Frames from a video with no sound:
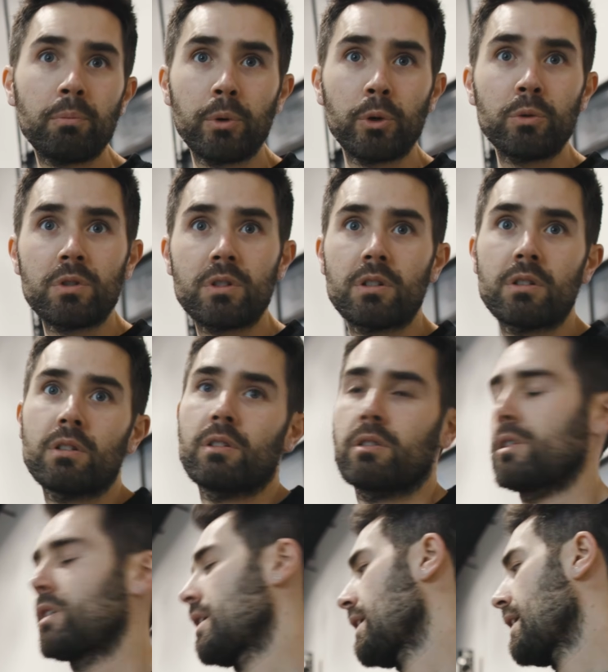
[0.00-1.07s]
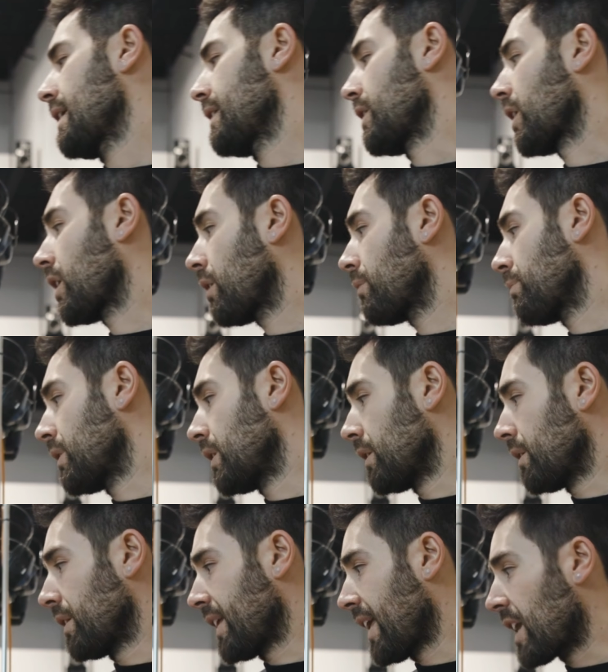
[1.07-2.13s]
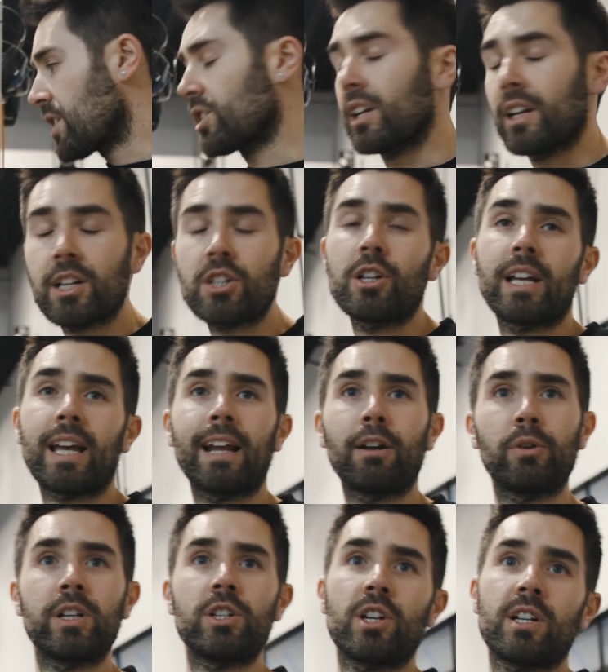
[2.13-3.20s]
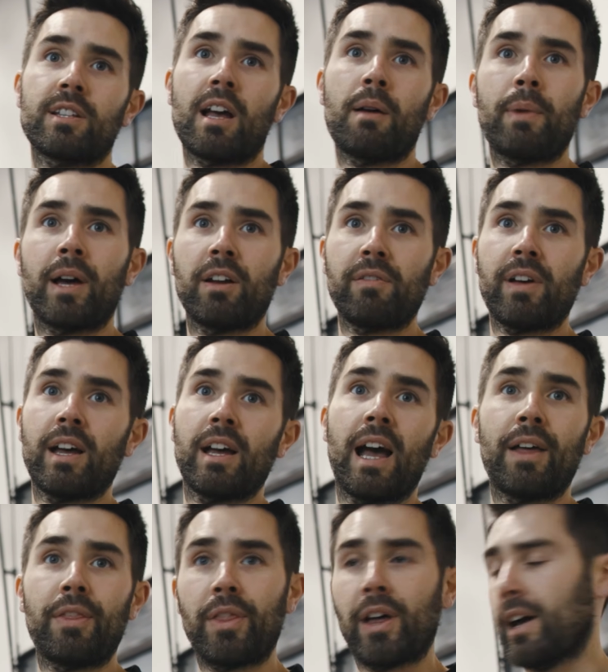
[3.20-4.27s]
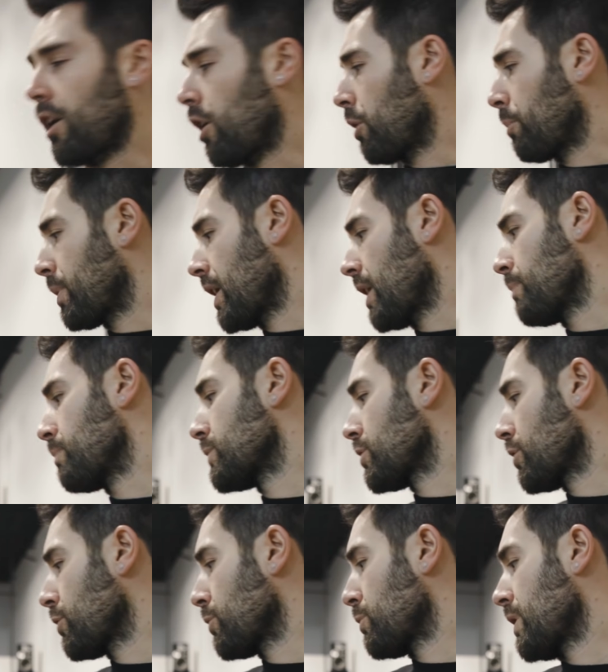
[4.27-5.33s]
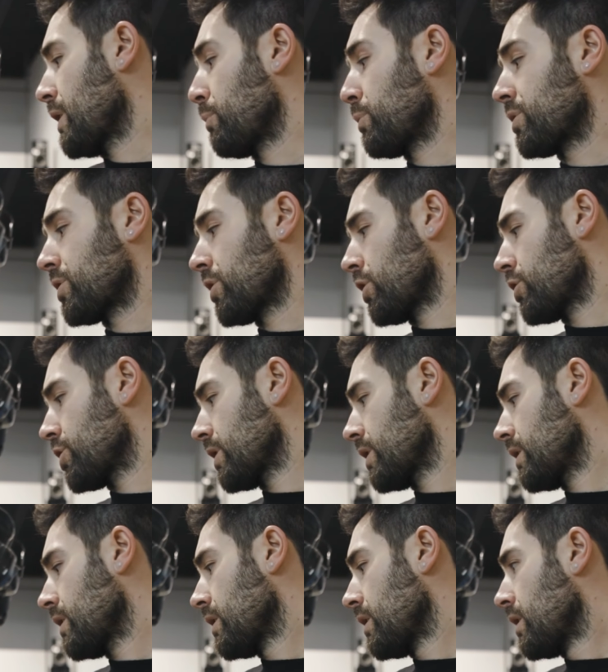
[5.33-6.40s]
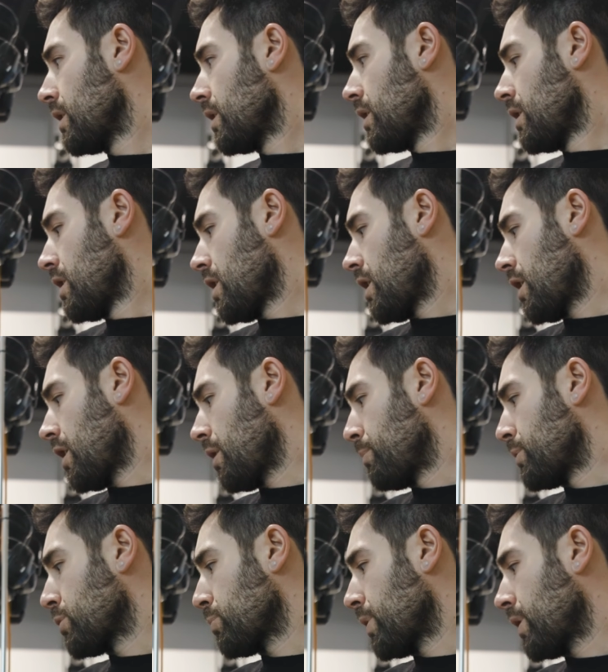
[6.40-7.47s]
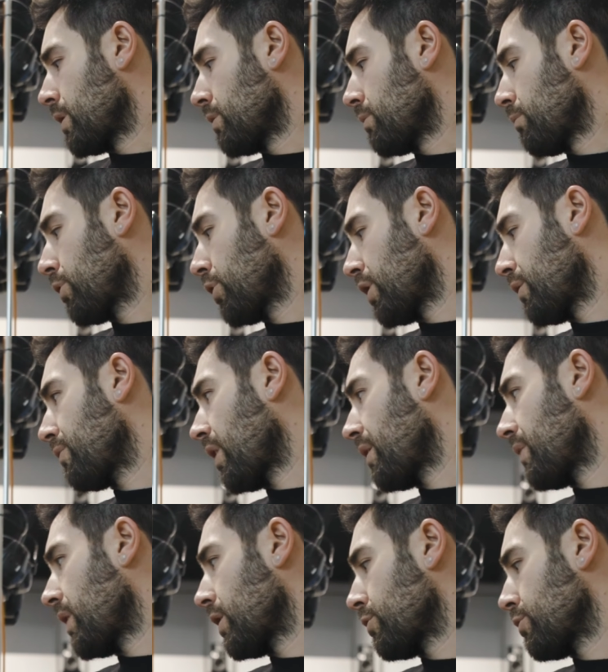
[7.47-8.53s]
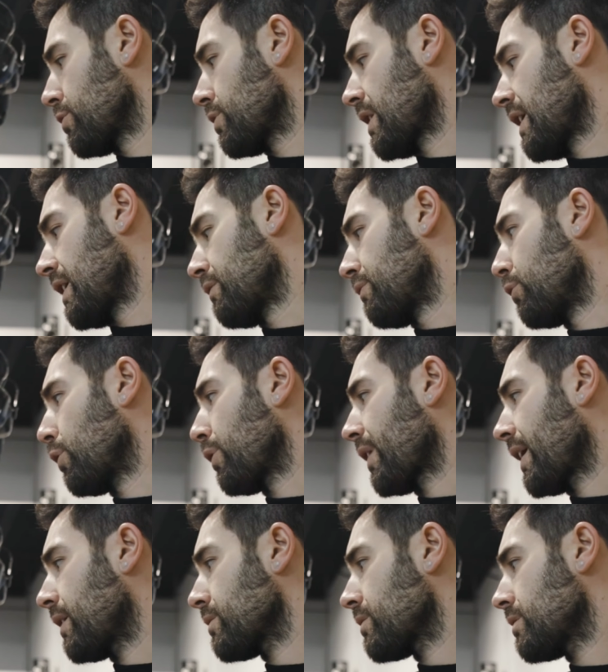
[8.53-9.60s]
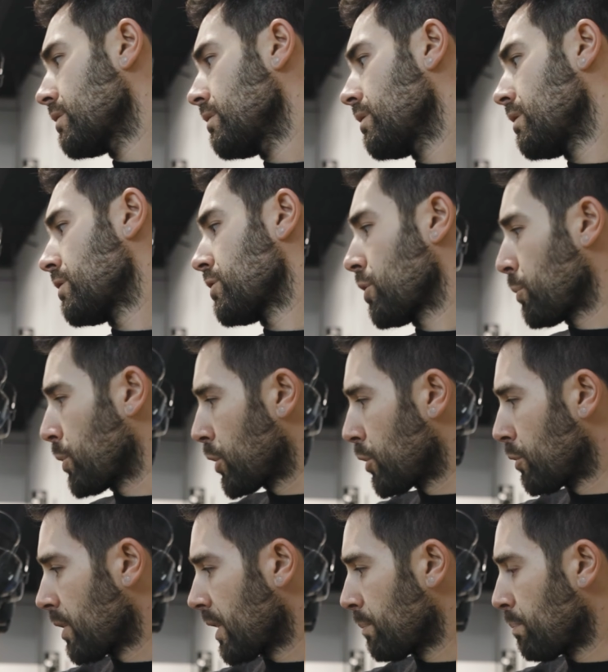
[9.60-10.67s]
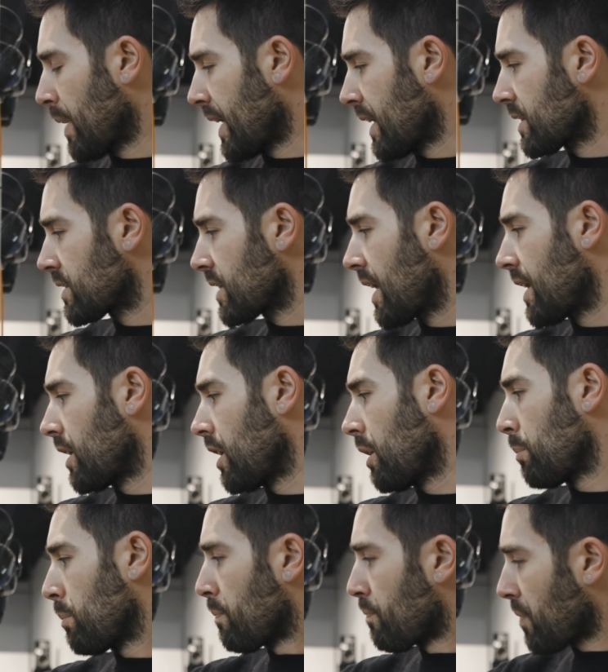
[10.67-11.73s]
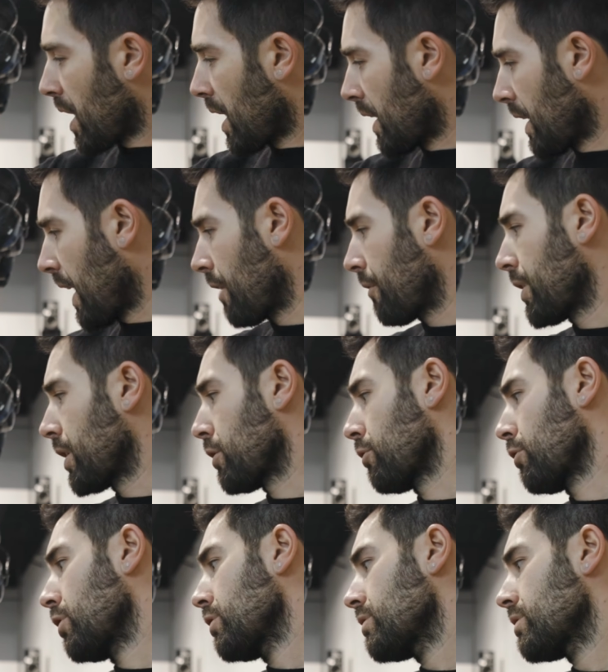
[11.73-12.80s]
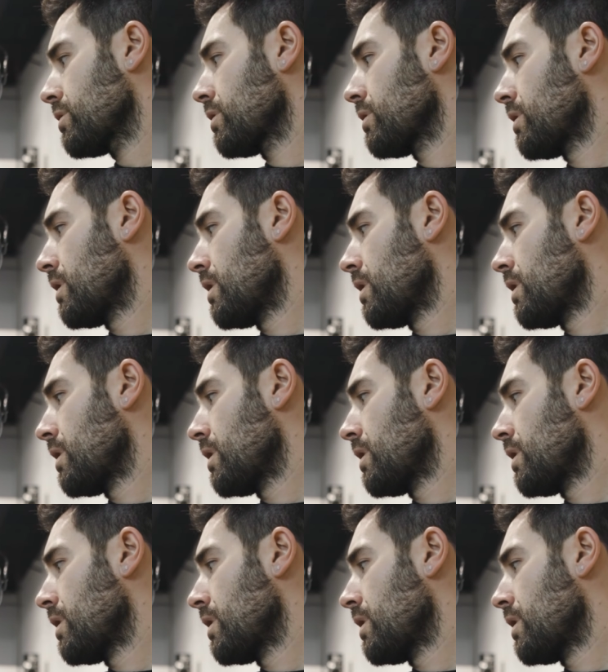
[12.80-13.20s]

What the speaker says: boost, and the engine literally cannot ingest that amount of air at that RPM. So it was surging between 3,500 and 4,000. So we couldn't make it stand up and carry across.